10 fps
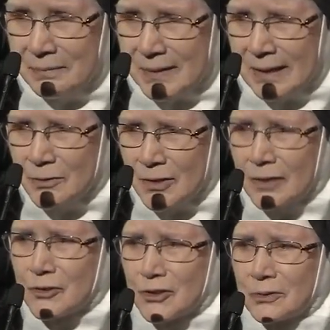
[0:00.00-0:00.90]
can
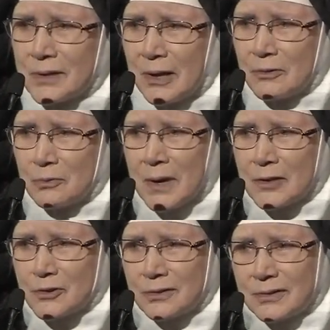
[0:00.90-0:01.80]
touch you as
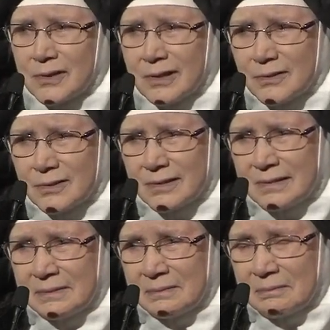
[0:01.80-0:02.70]
Rachael does,
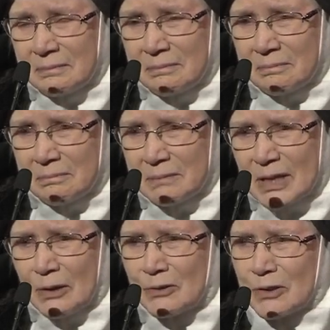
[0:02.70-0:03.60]

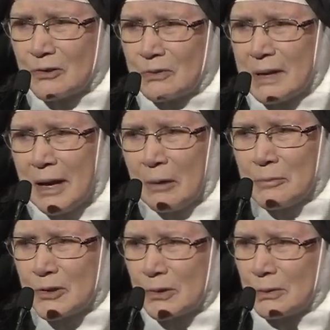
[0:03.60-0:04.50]
because it's
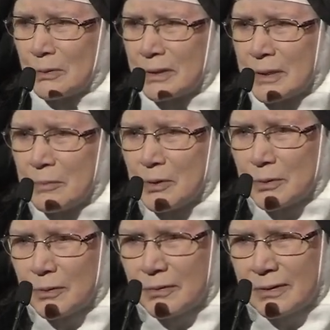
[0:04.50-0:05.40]
absolutely
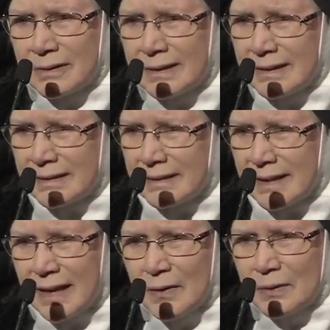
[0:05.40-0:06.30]
beautiful,
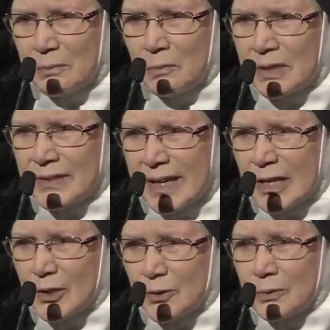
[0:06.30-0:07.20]
and it will
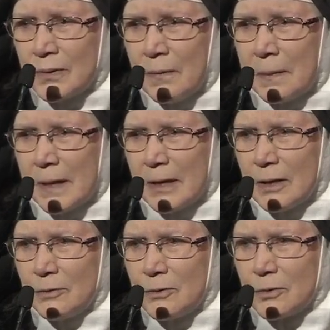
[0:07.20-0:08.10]
take you
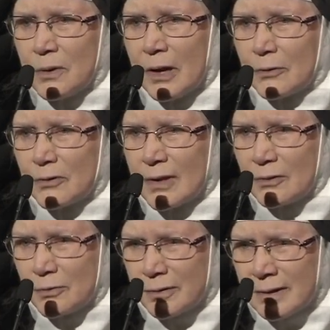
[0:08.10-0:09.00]
into a
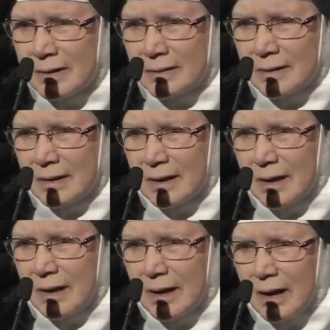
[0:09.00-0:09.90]
center
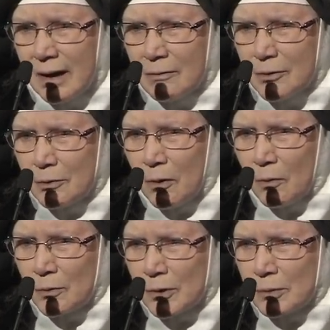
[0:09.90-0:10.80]
of your
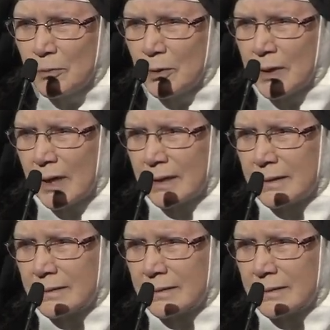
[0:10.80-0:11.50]
own communing.